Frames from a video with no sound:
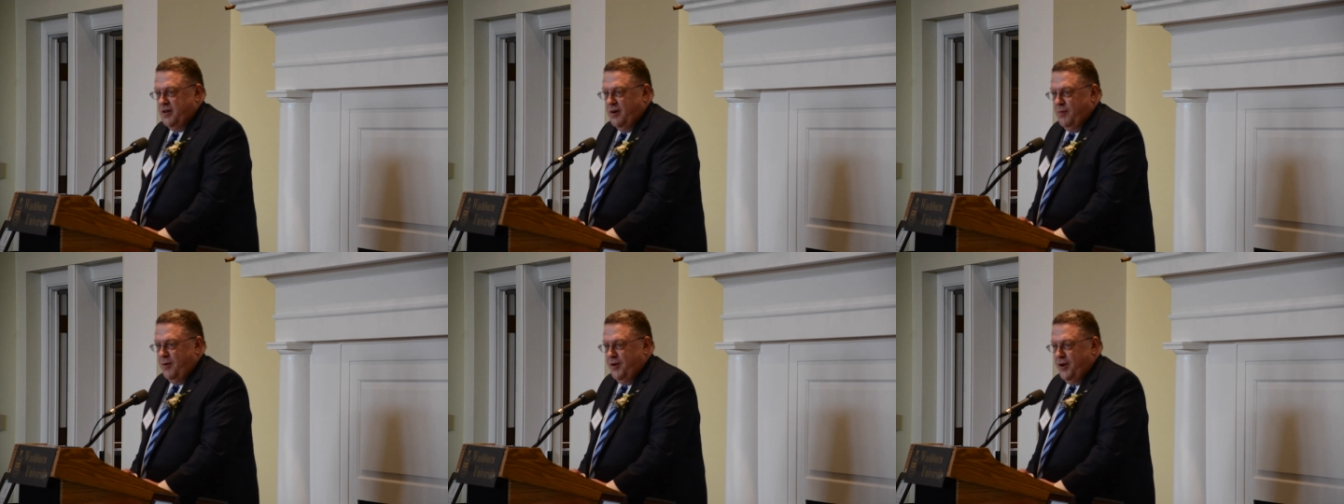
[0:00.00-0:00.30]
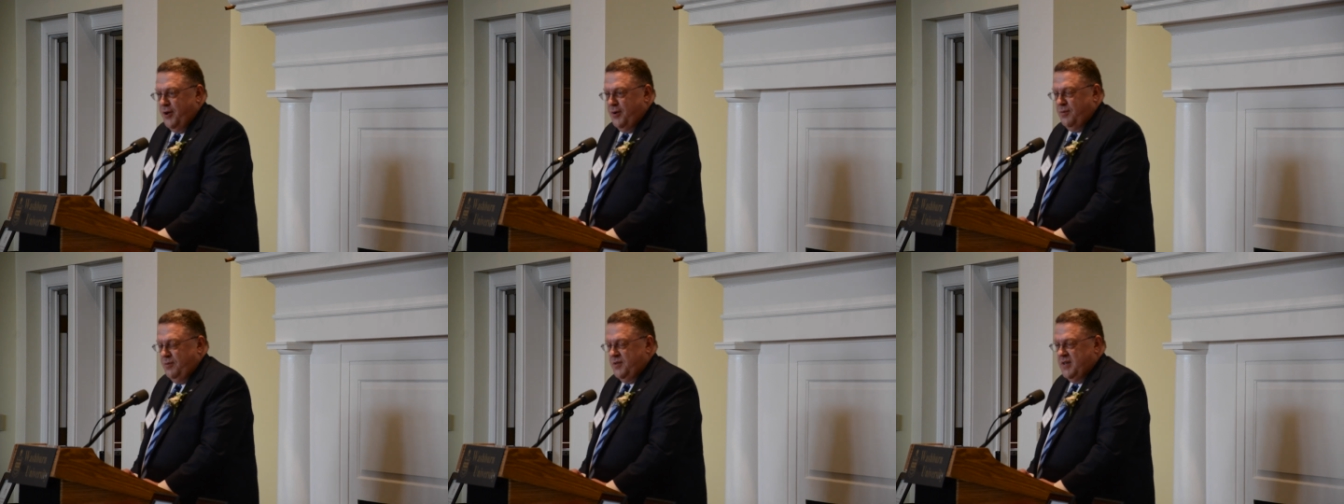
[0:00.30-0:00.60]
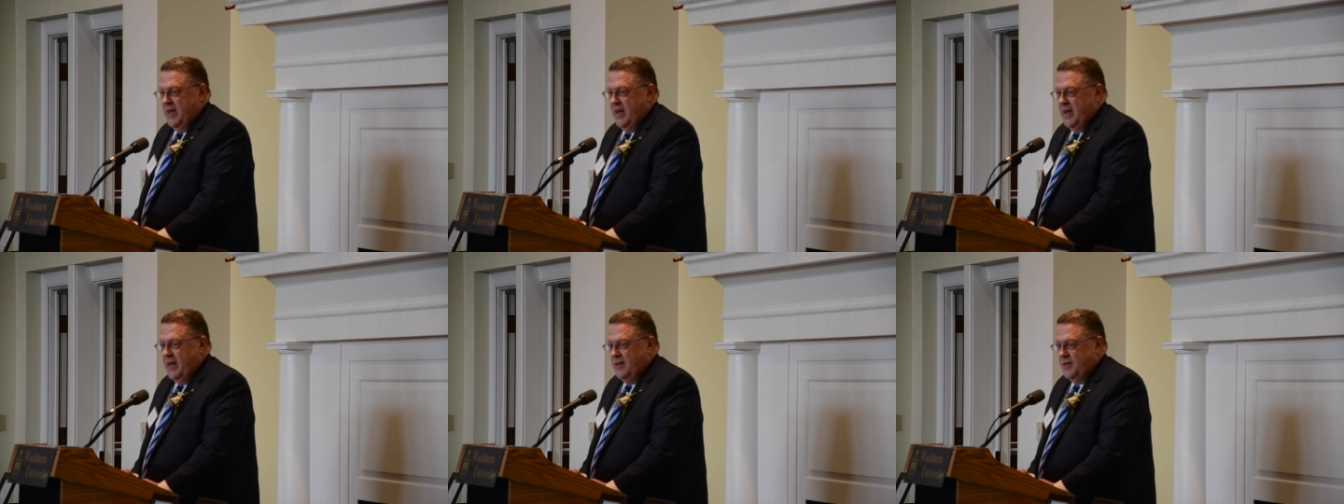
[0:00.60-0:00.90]
there were no
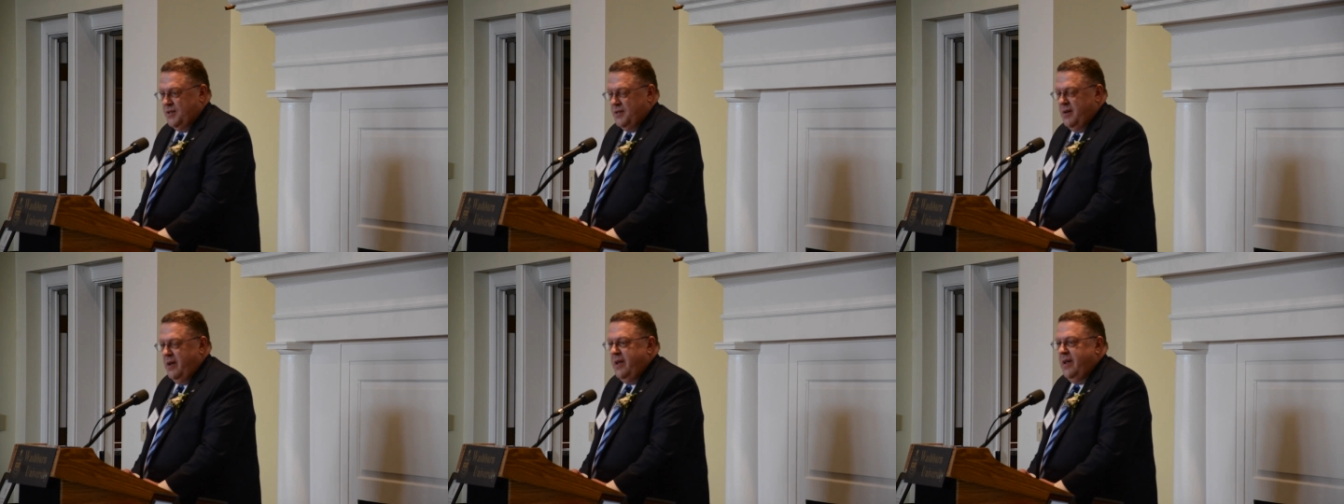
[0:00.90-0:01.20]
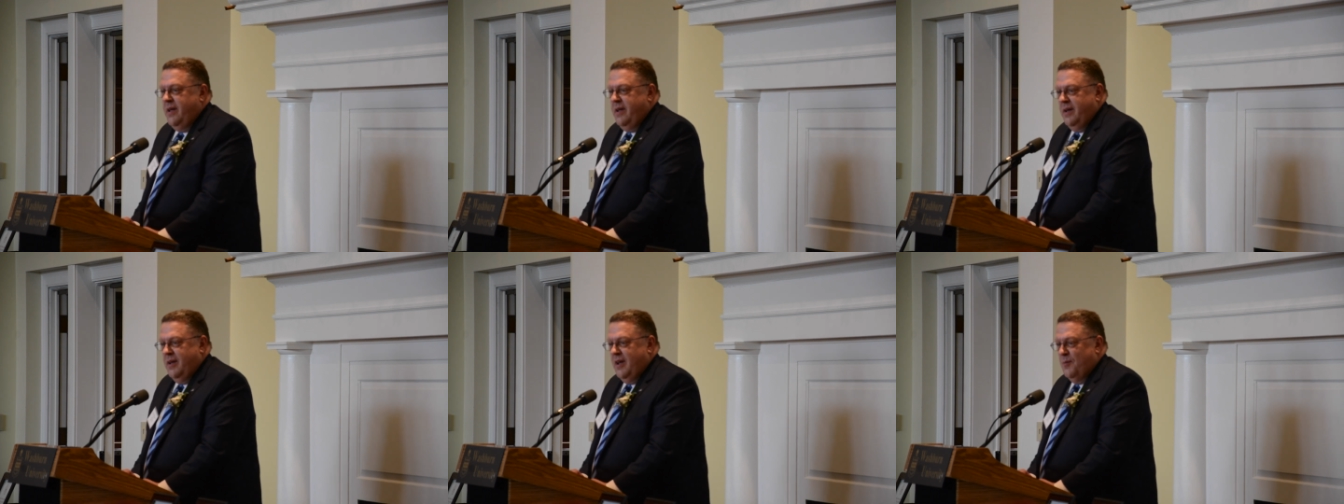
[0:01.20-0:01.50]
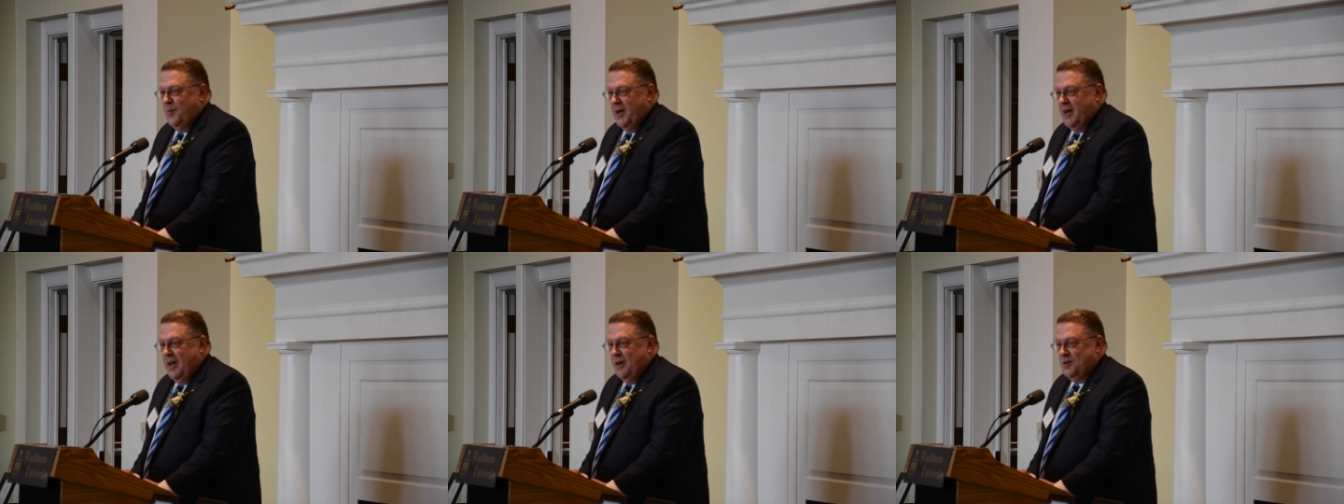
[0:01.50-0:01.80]
tests, and
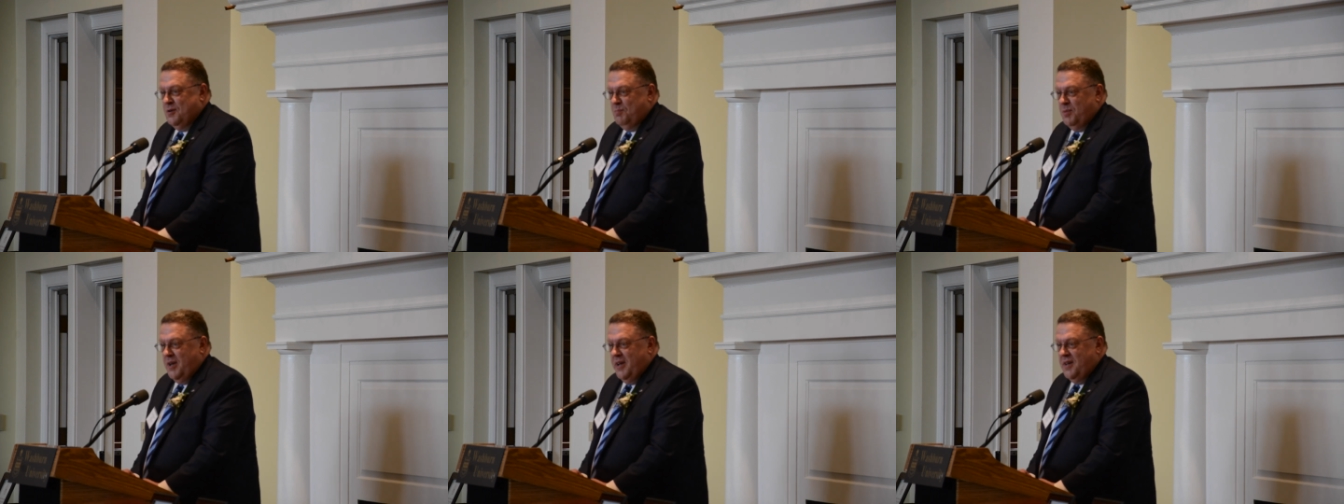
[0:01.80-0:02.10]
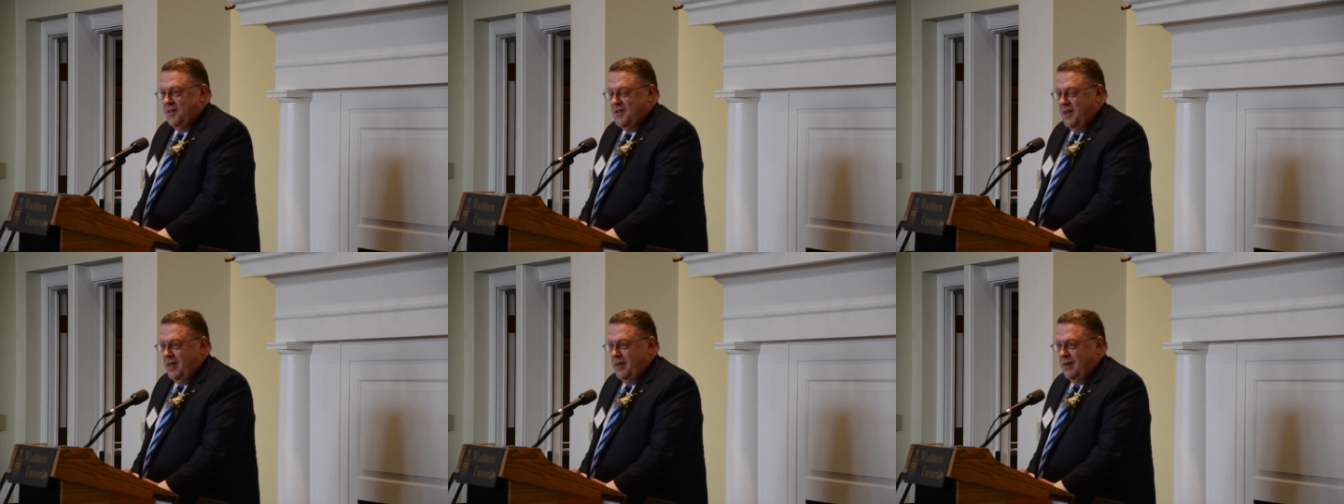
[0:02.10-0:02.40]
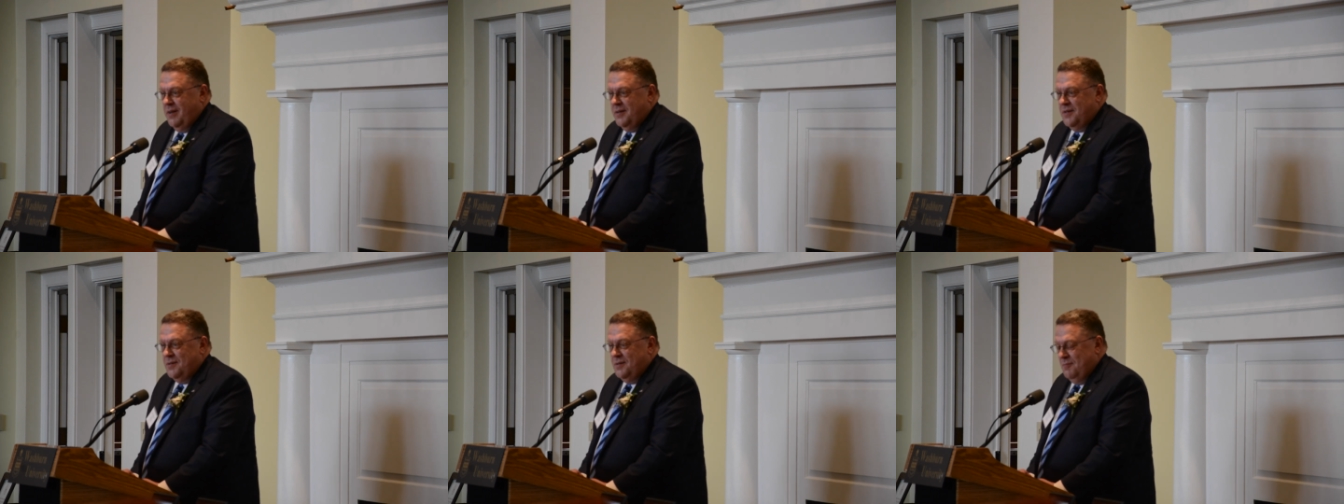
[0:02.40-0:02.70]
we got to play
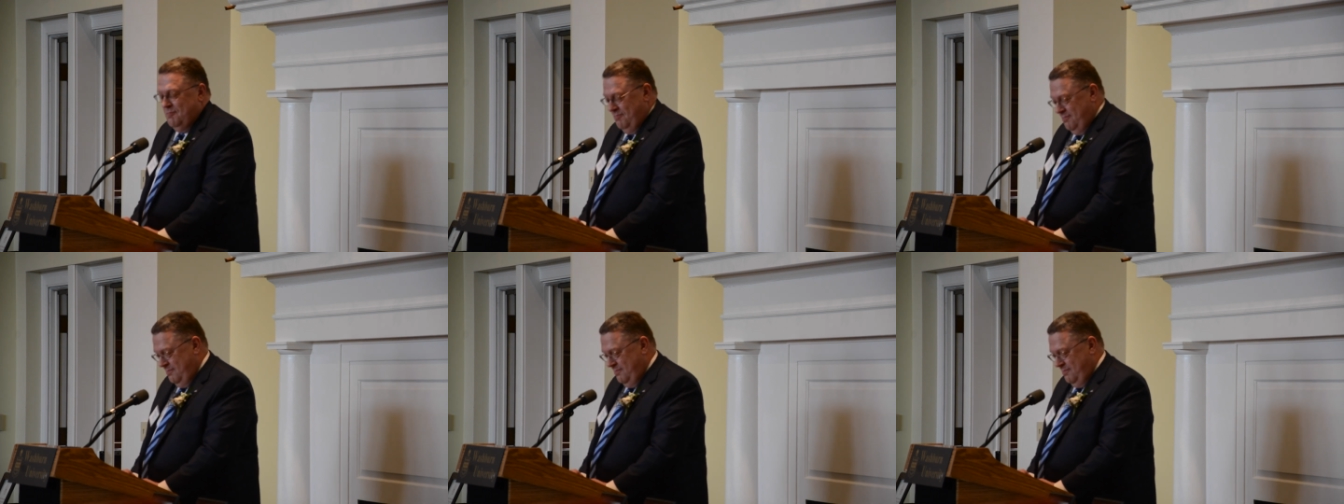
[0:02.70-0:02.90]
tennis.